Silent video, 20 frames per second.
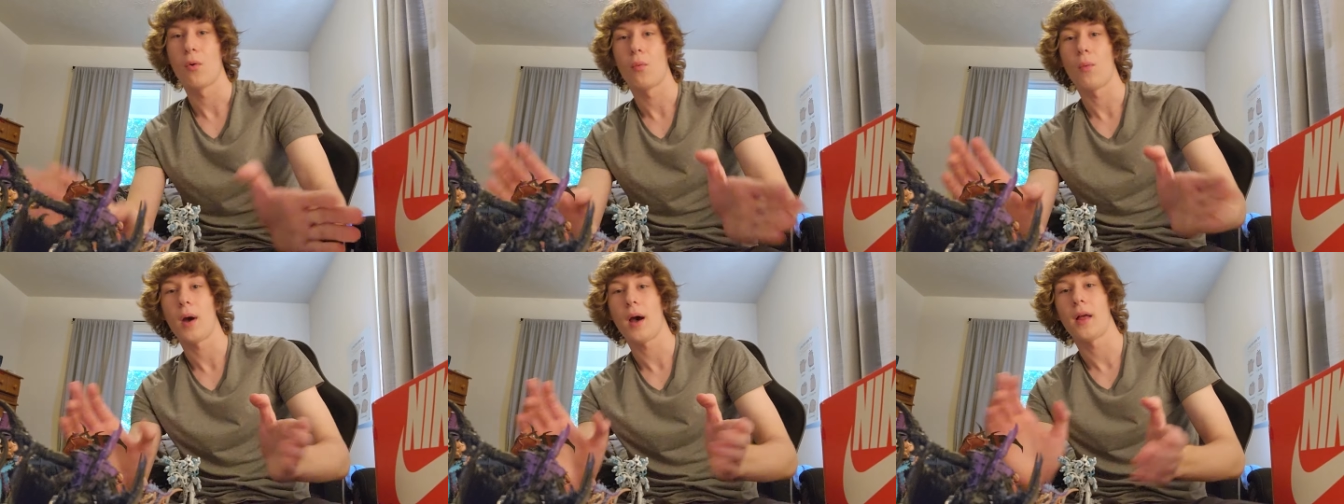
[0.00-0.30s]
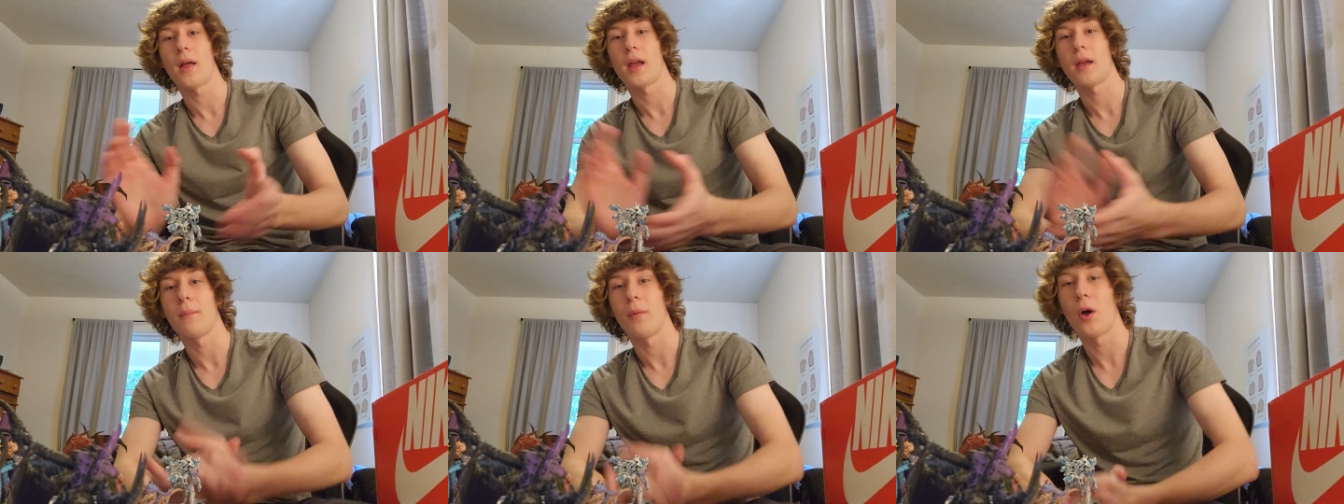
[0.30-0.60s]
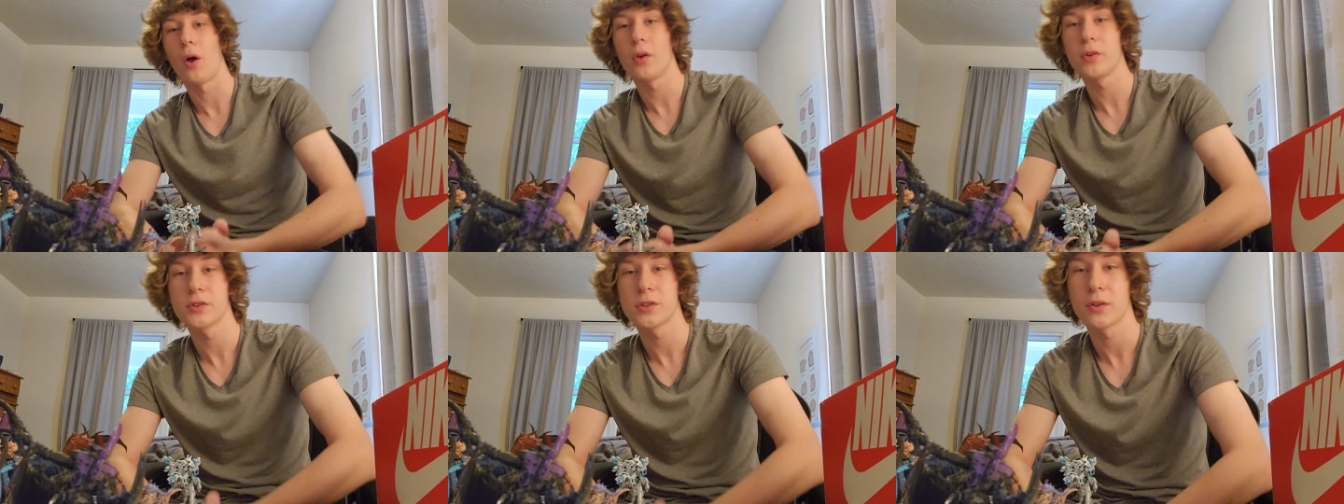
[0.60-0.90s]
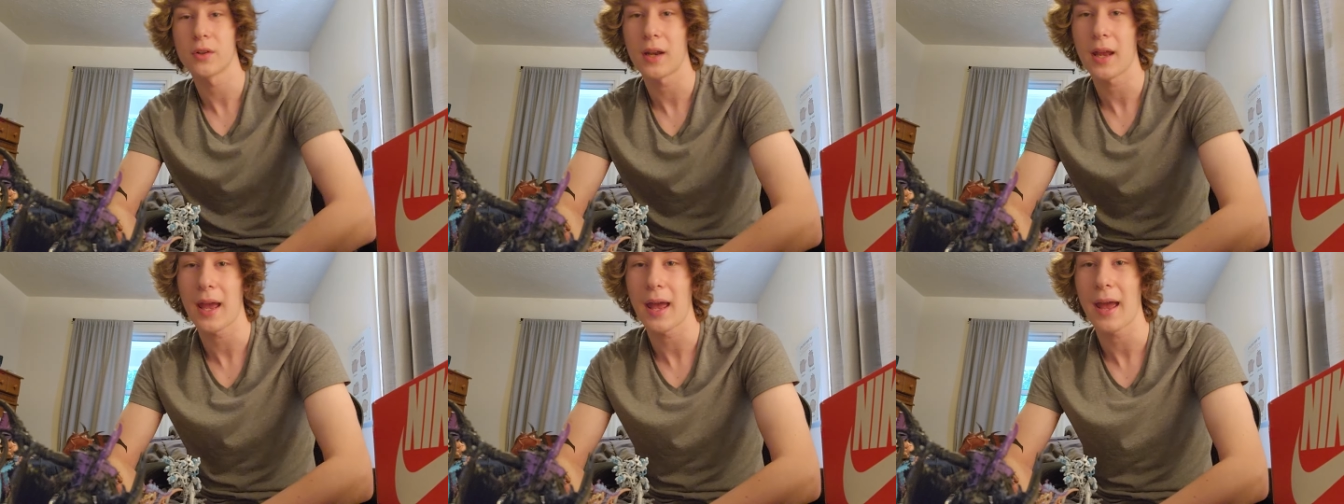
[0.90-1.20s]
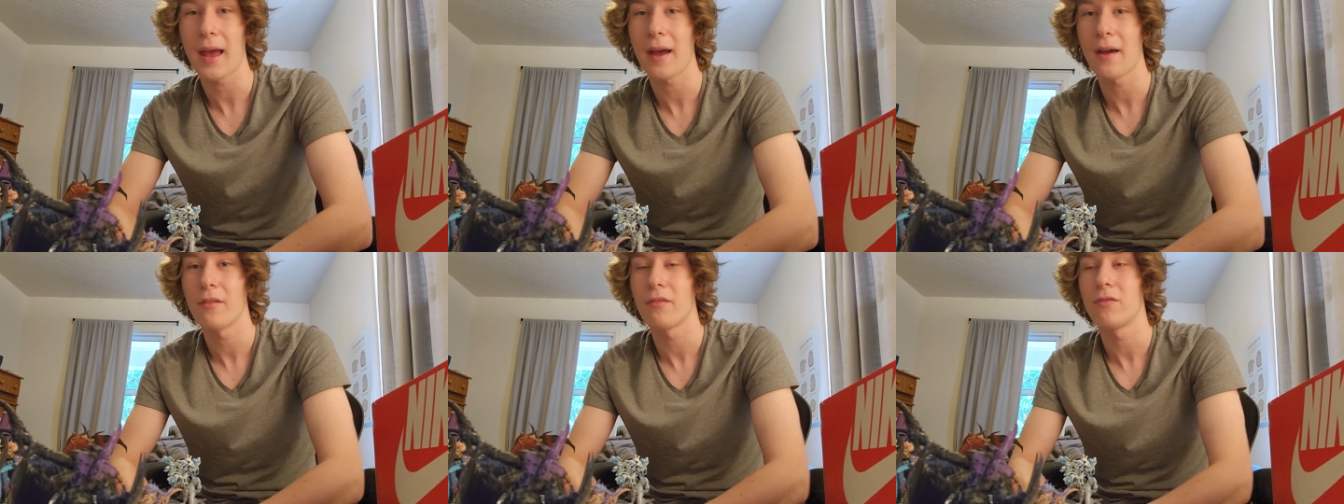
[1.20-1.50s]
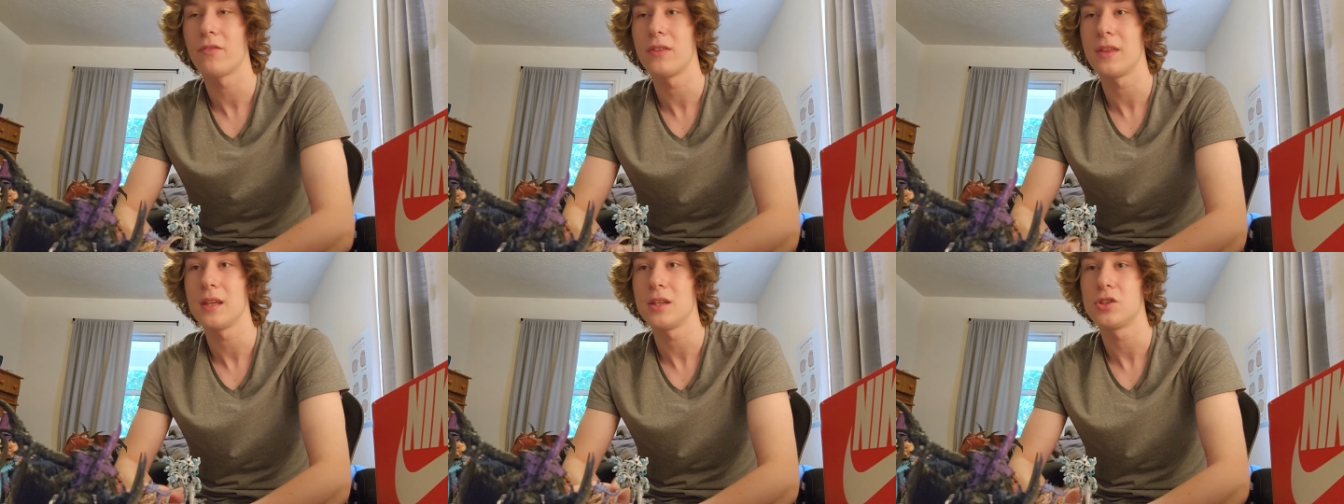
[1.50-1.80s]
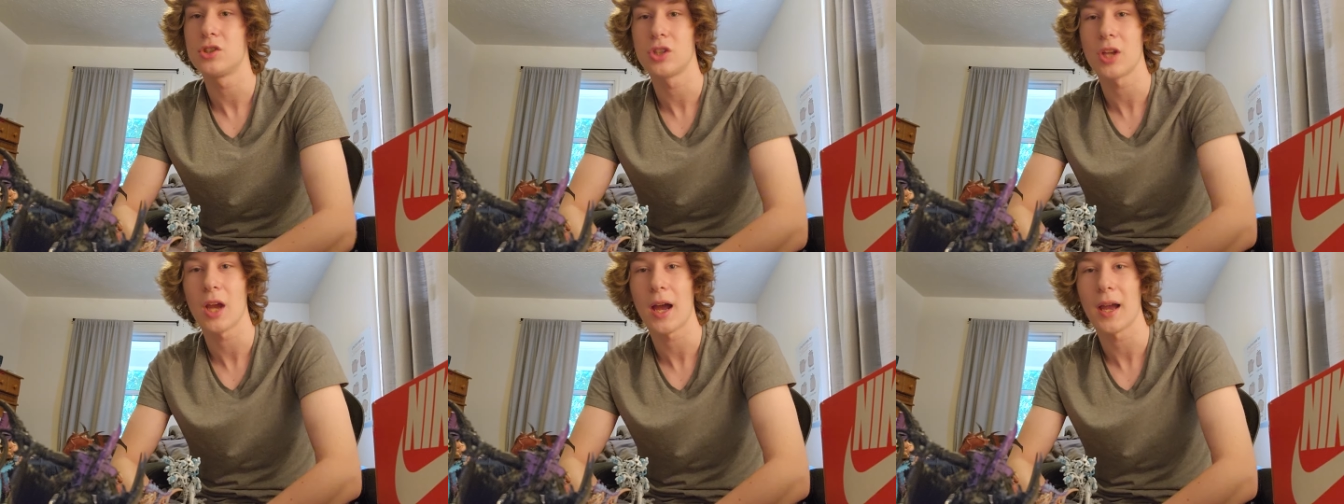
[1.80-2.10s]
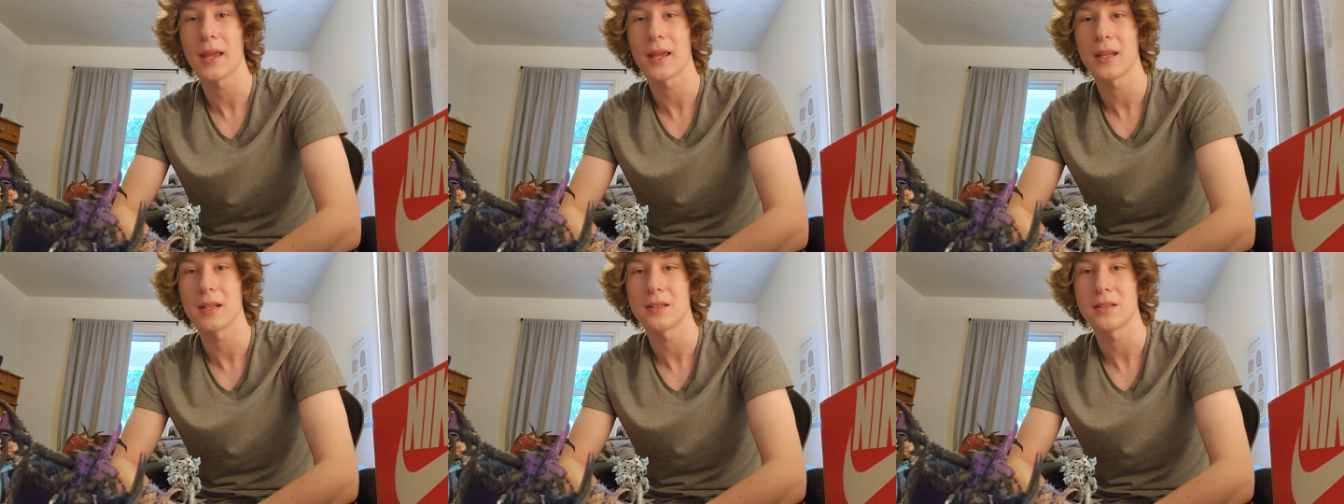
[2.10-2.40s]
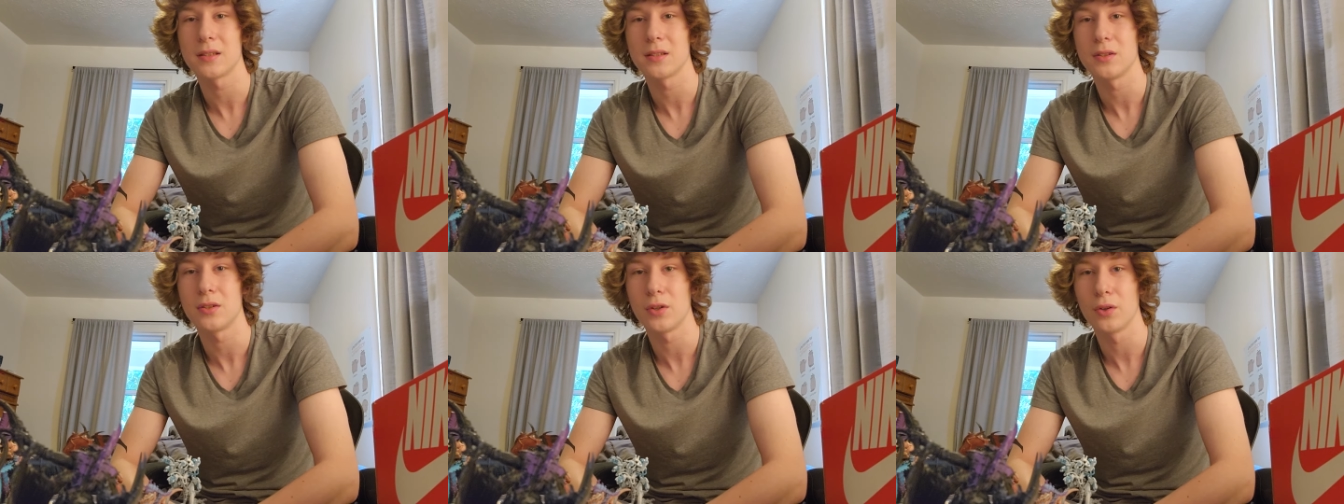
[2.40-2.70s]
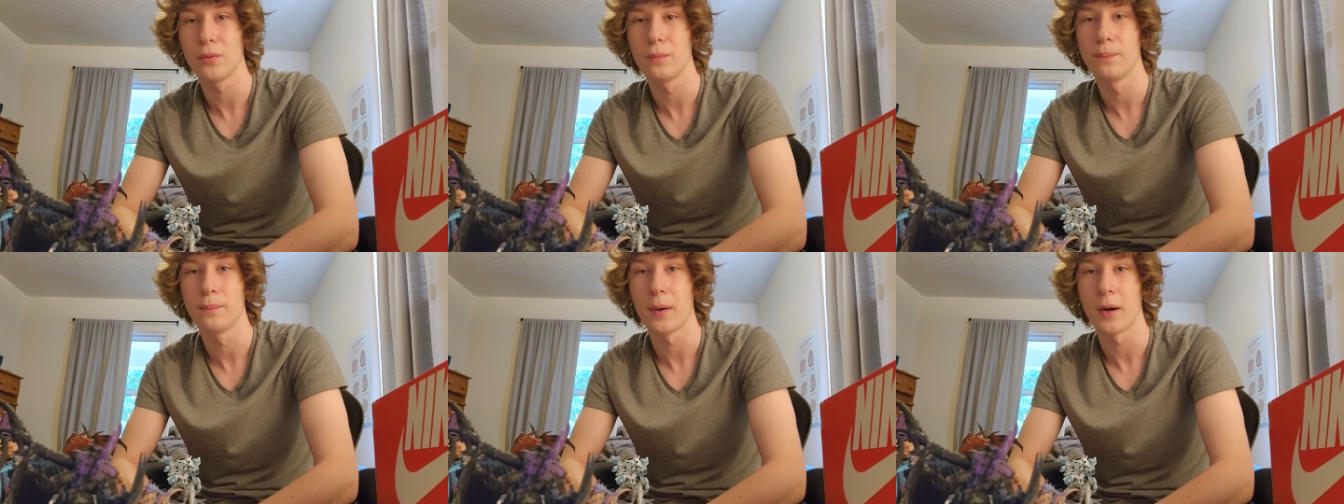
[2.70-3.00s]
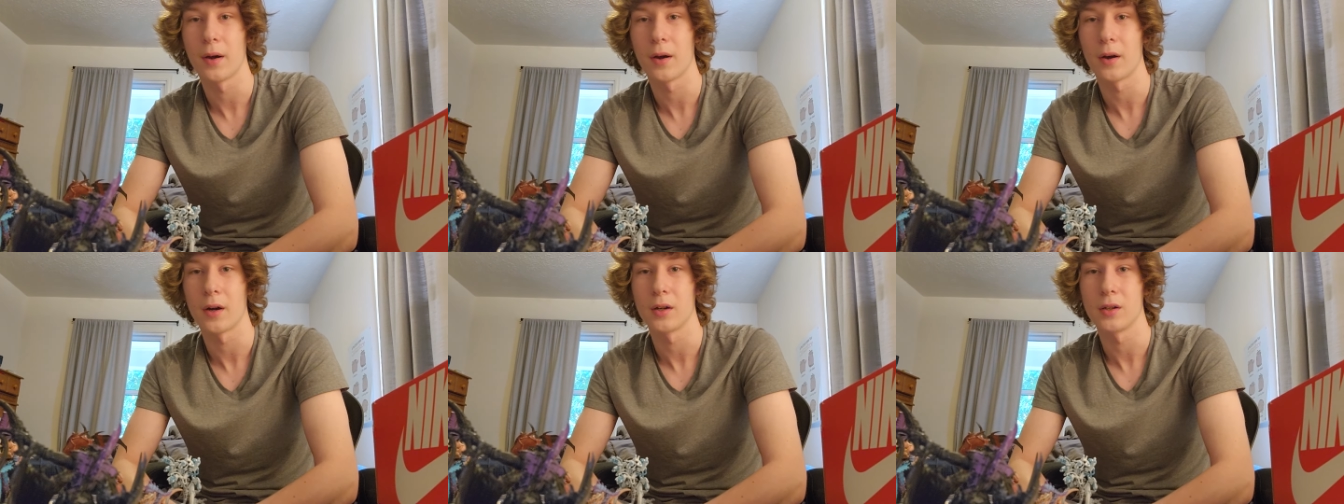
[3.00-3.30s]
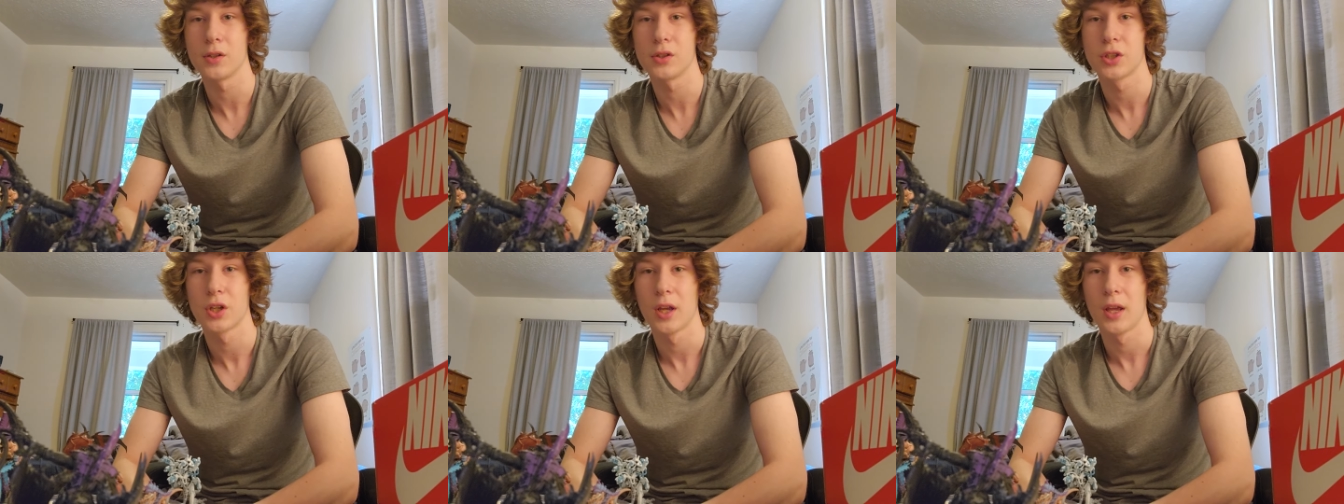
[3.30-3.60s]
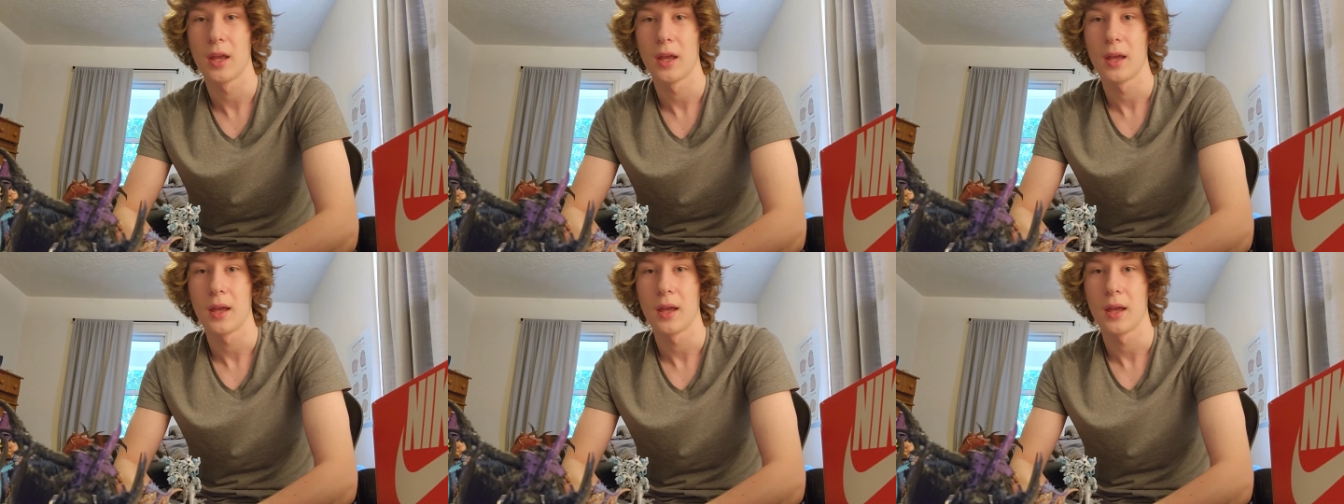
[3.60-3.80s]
While I am also gonna have the giant Doom Barge,